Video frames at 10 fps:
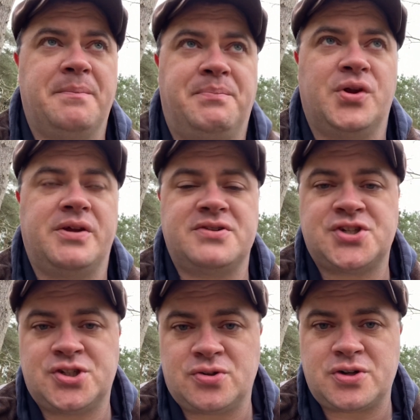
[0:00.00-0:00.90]
But there's
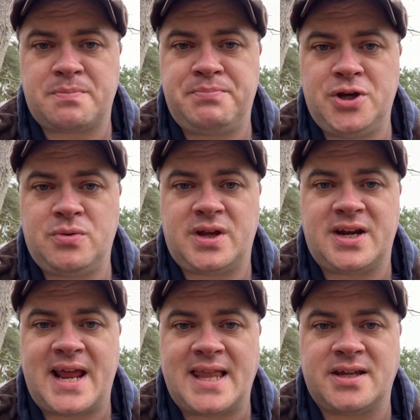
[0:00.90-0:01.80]
such a beauty and
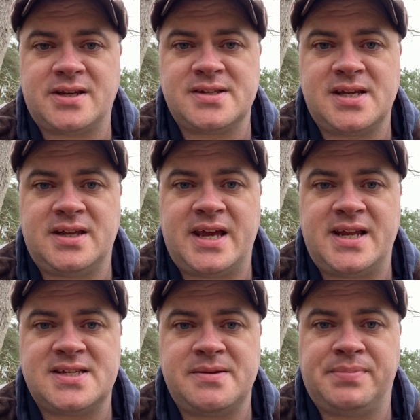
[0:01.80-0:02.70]
an elegance in
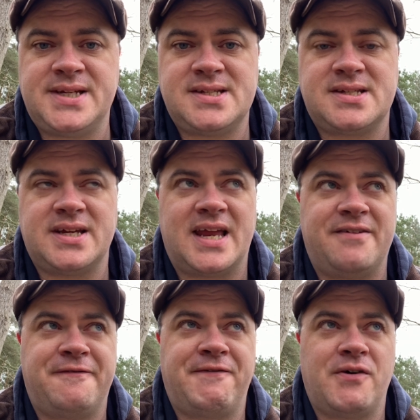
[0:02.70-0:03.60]
its simplicity, and it
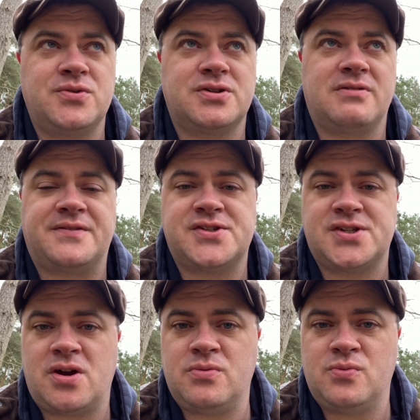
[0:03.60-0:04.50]
photographs
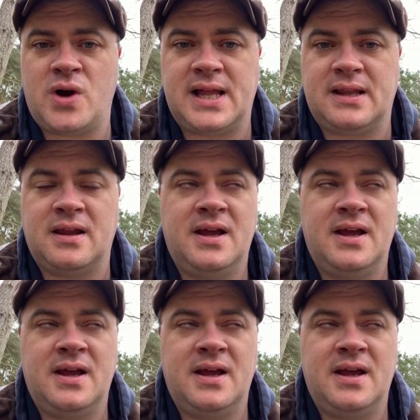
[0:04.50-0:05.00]
so well.